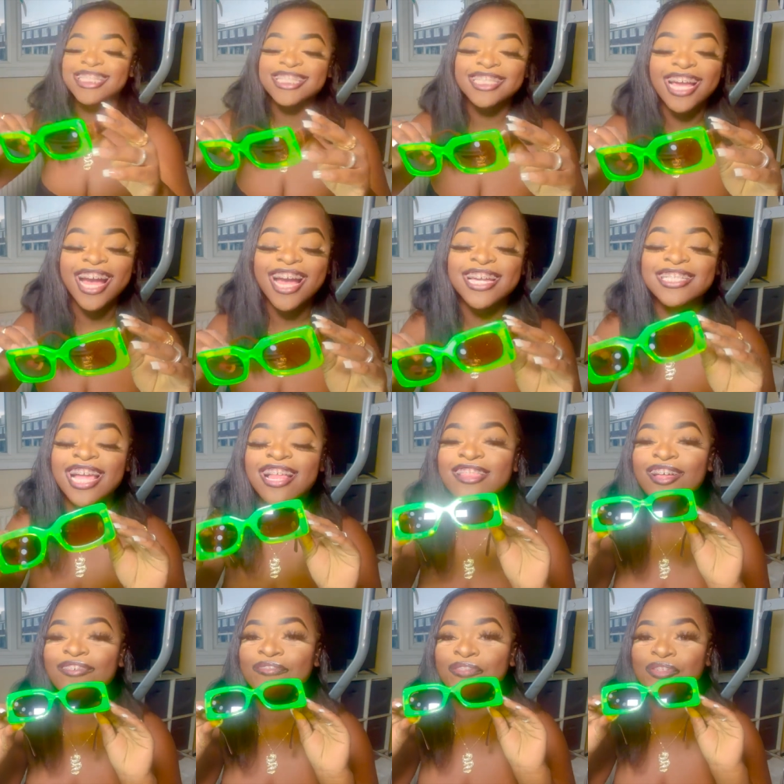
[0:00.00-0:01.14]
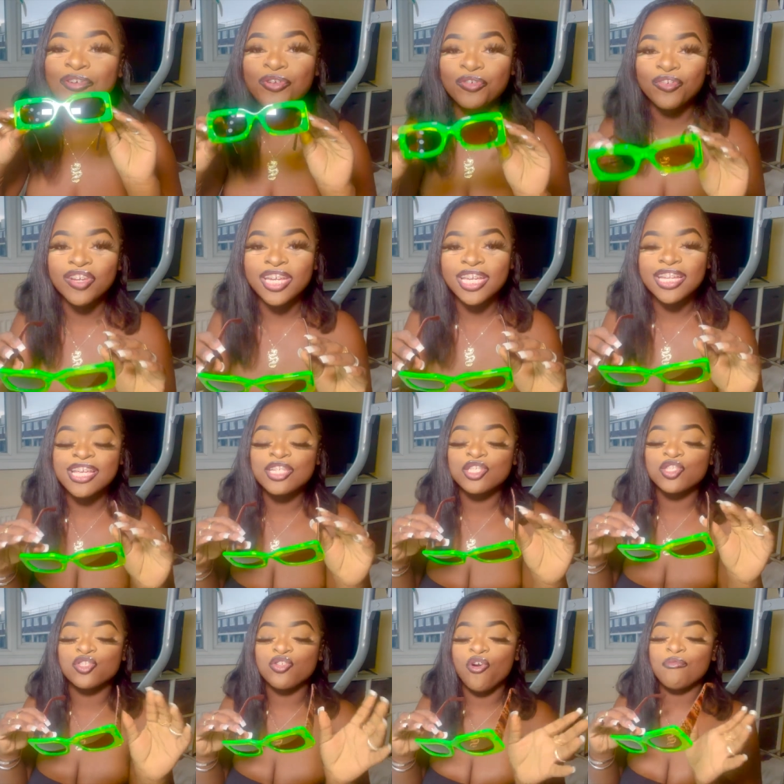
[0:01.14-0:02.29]
guys, I love the green. It's
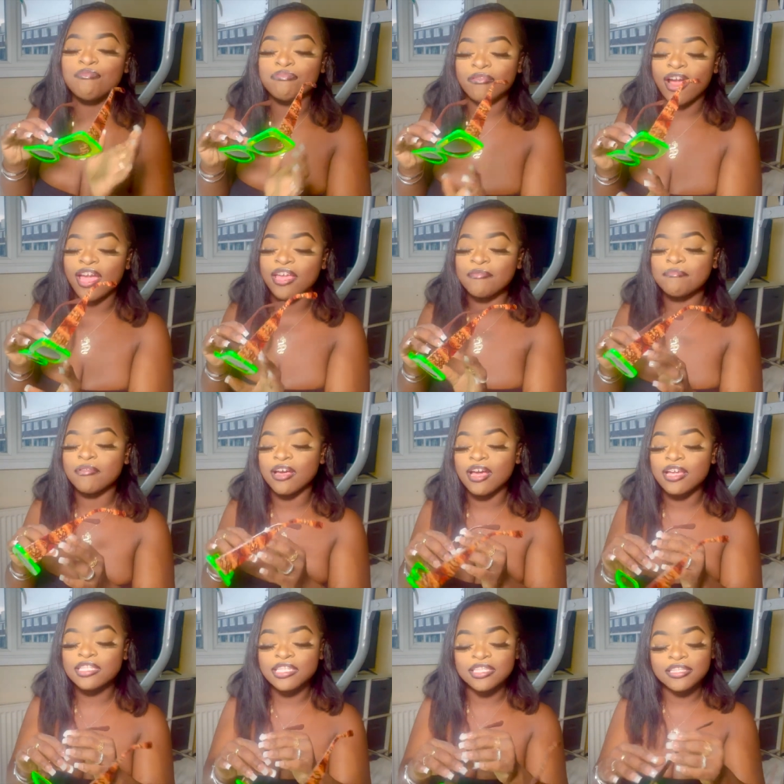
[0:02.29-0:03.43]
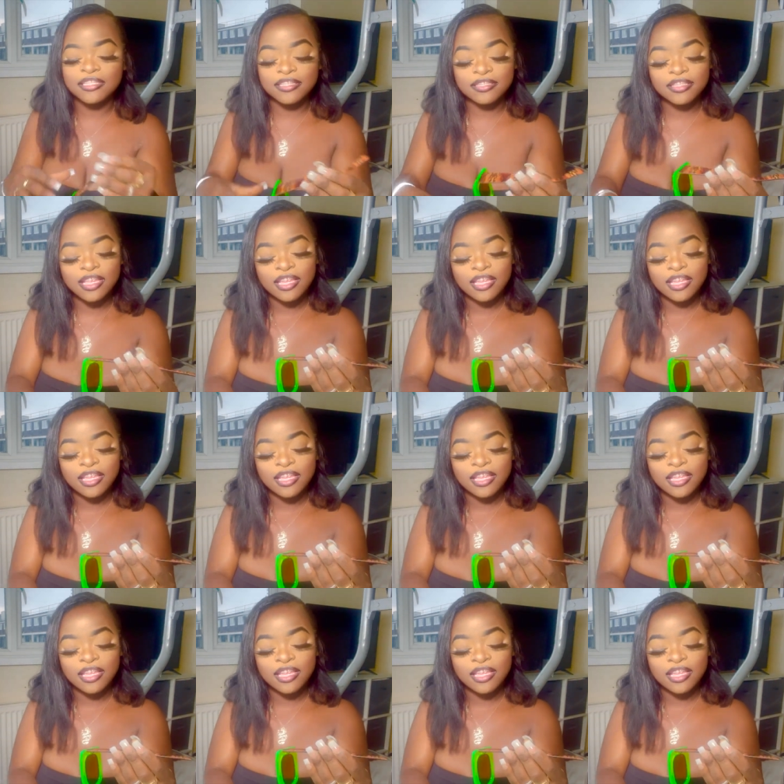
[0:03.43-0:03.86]
so bright in person.